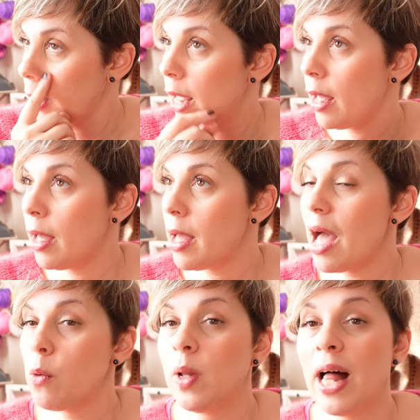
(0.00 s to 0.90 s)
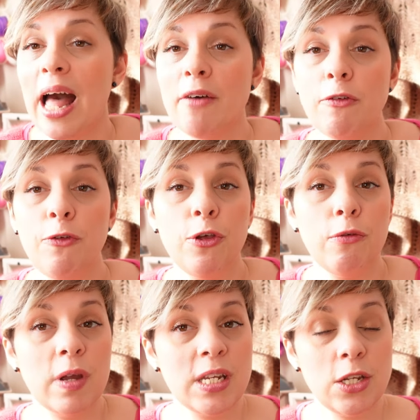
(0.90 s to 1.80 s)
I will have a few
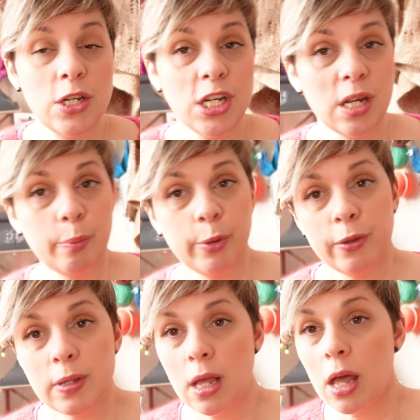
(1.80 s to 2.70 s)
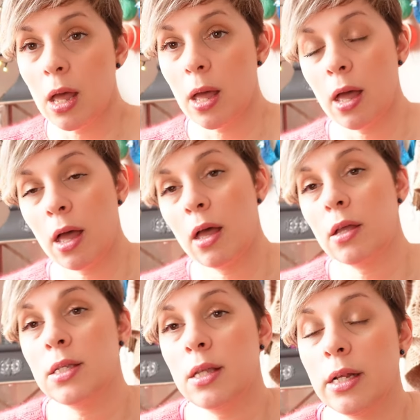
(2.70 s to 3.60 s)
ready-to-ship
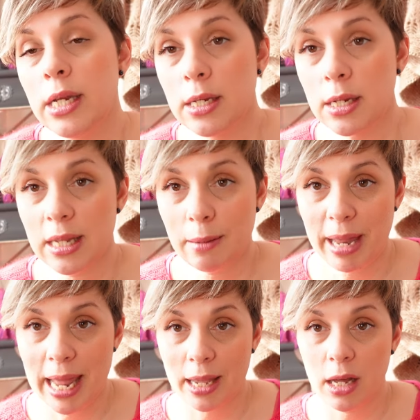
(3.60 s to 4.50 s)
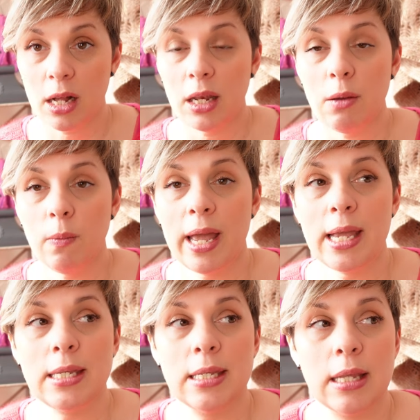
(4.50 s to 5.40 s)
Sock Knitters Almanac
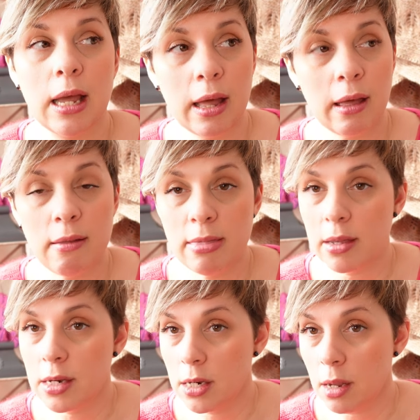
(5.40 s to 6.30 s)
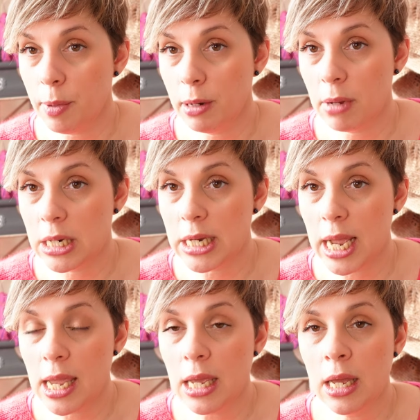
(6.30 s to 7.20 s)
colorways in the shop on
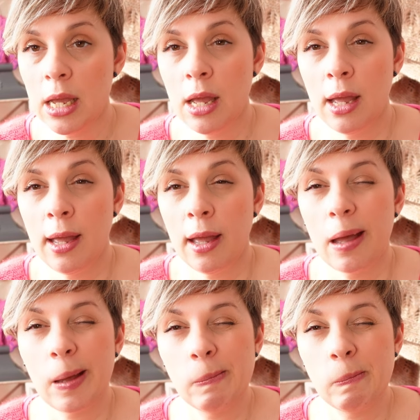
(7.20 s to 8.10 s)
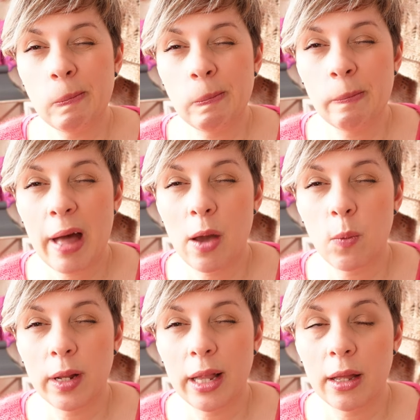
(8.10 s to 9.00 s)
Monday. I
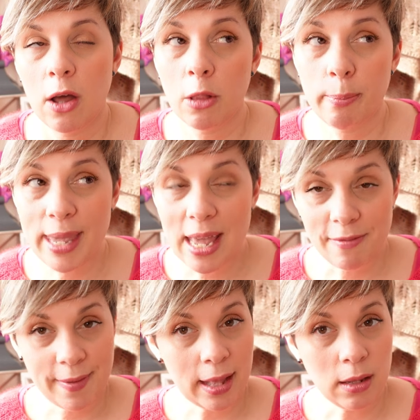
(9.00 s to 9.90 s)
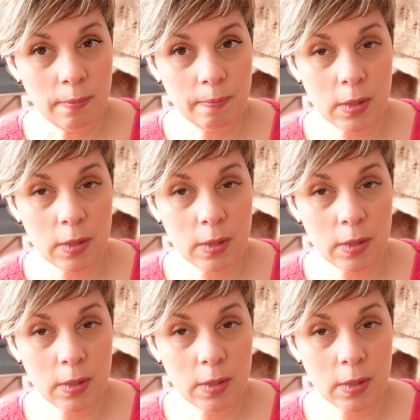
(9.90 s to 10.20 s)
will, on BFL.